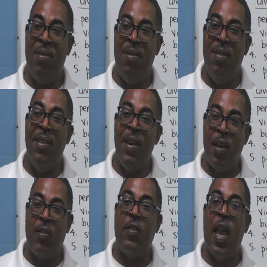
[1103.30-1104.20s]

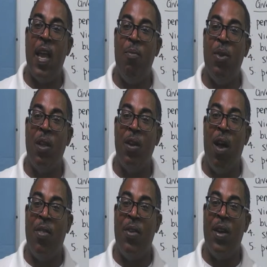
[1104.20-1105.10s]
next time with
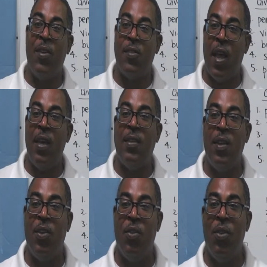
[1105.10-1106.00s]
another
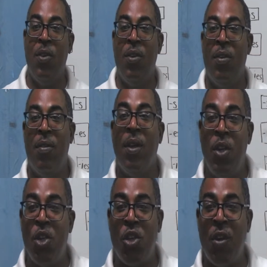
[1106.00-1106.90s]
exciting
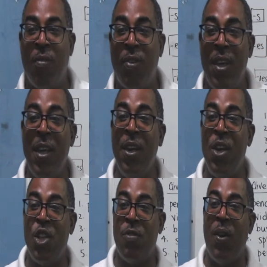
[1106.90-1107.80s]
edition of
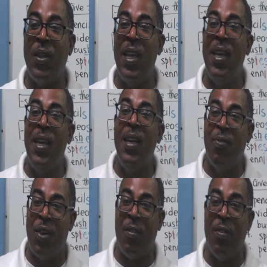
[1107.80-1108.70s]
English for Daily
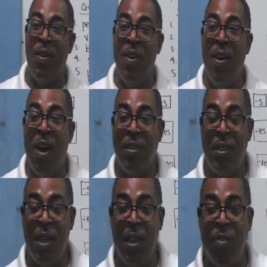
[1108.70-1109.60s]
Living.
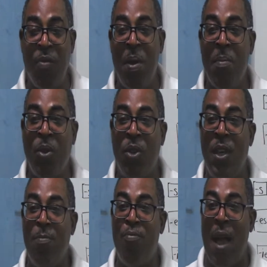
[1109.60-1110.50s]
Until then, remember to
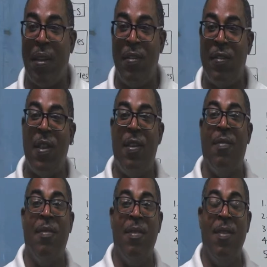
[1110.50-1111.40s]
keep practicing,
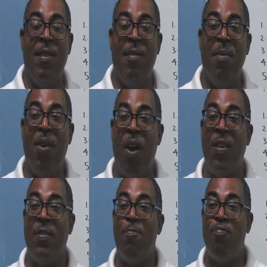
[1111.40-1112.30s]

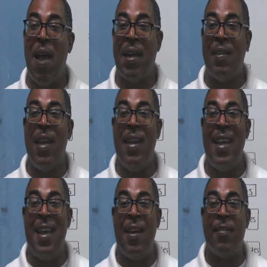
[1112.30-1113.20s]
because el
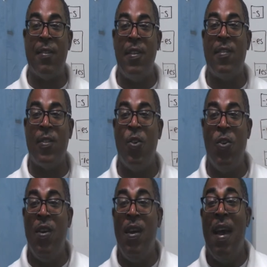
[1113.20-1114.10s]
ejercicio
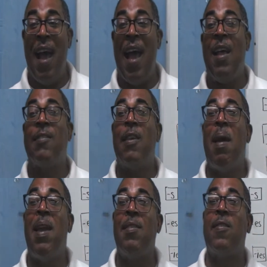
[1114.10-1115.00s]
hace
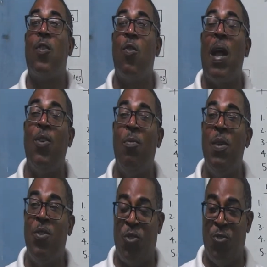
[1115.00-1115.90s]
maestro al
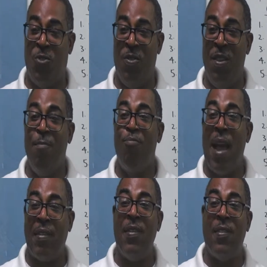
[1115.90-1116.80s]
novicio.
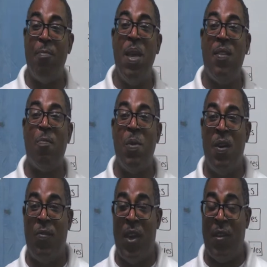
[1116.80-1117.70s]
Practice makes
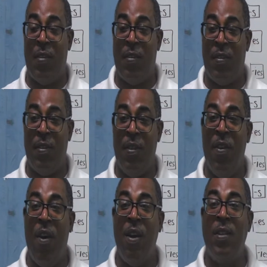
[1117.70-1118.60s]
perfect.
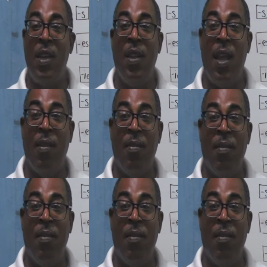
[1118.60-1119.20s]
Until then,